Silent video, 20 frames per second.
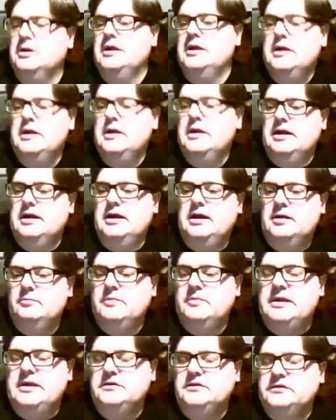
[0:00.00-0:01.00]

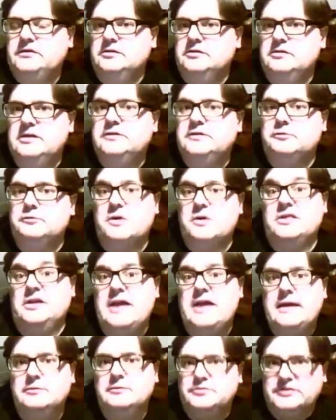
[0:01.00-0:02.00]
into other
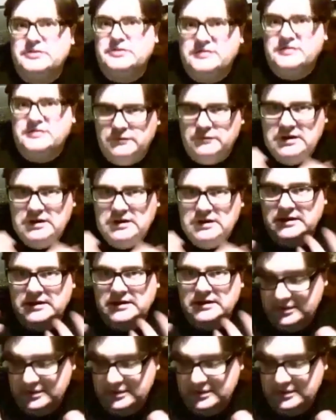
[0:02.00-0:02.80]
languages. If you needed to